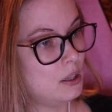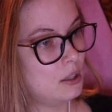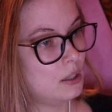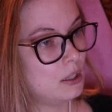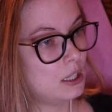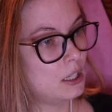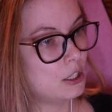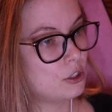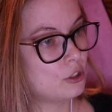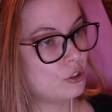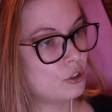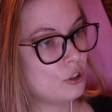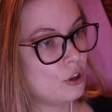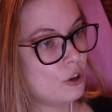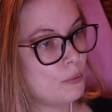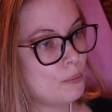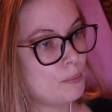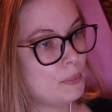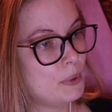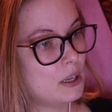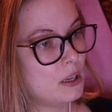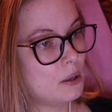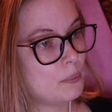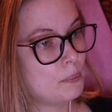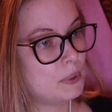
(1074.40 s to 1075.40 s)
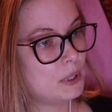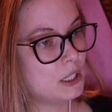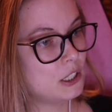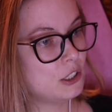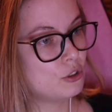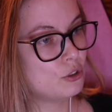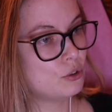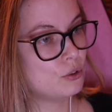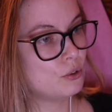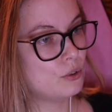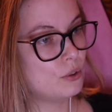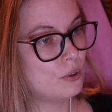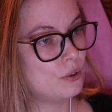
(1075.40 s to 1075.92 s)
There is no better place
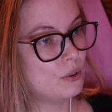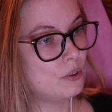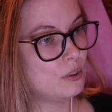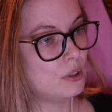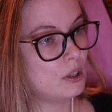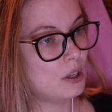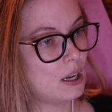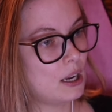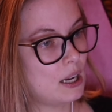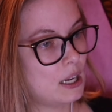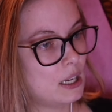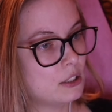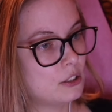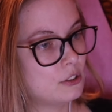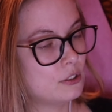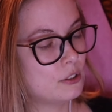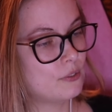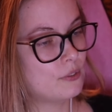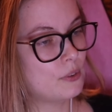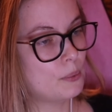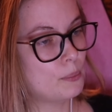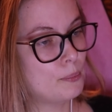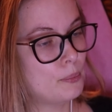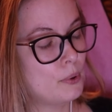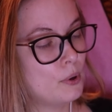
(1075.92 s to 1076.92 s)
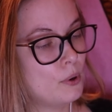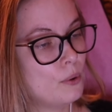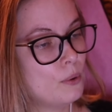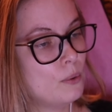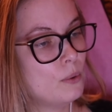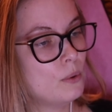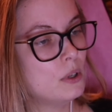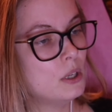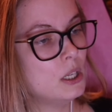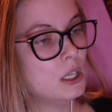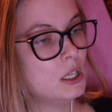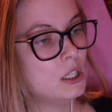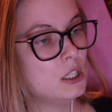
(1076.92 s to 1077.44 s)
to learn the arts of the
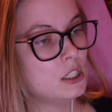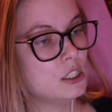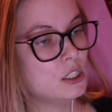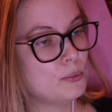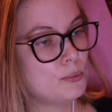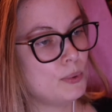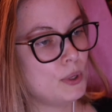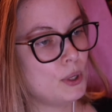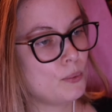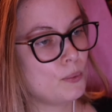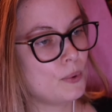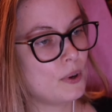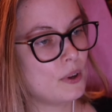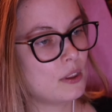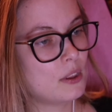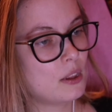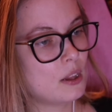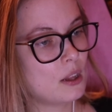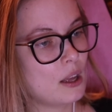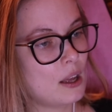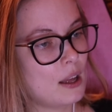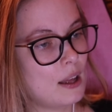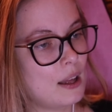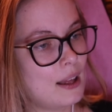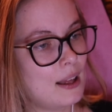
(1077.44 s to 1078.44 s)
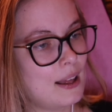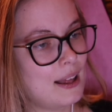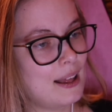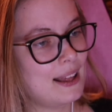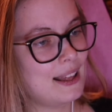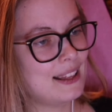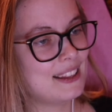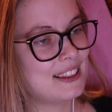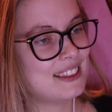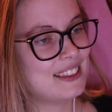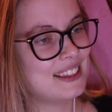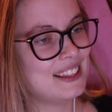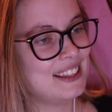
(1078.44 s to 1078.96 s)
bow. Speak with
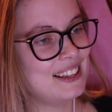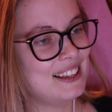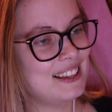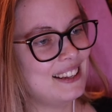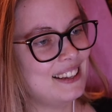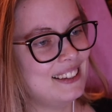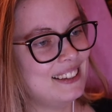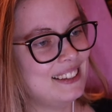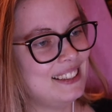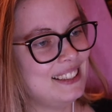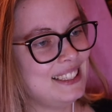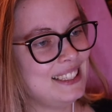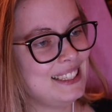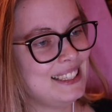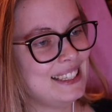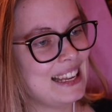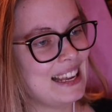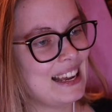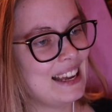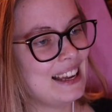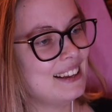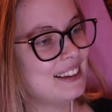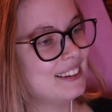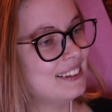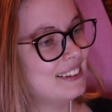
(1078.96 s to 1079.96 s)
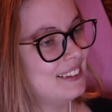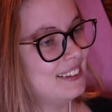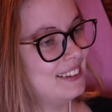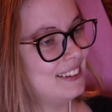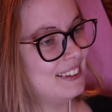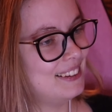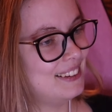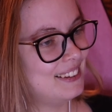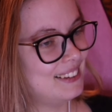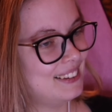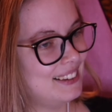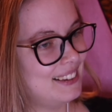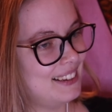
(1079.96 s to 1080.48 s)
Athelina
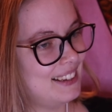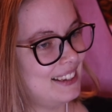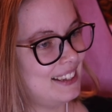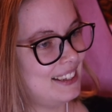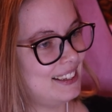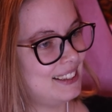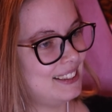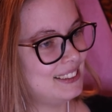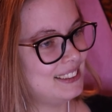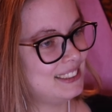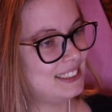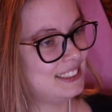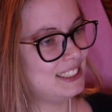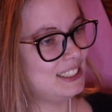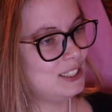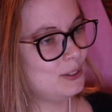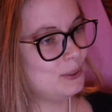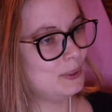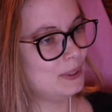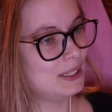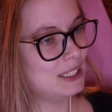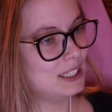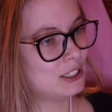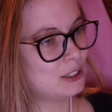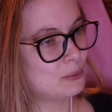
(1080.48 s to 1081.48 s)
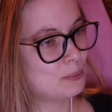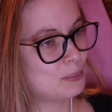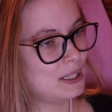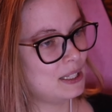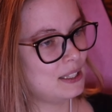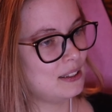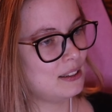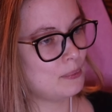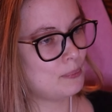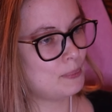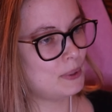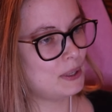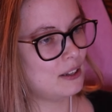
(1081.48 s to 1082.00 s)
and she will
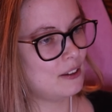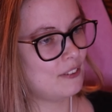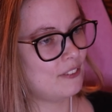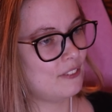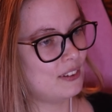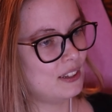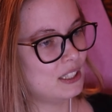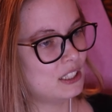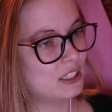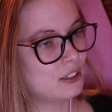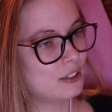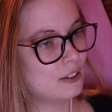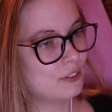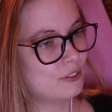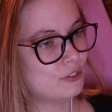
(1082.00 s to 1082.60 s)
explain the benefits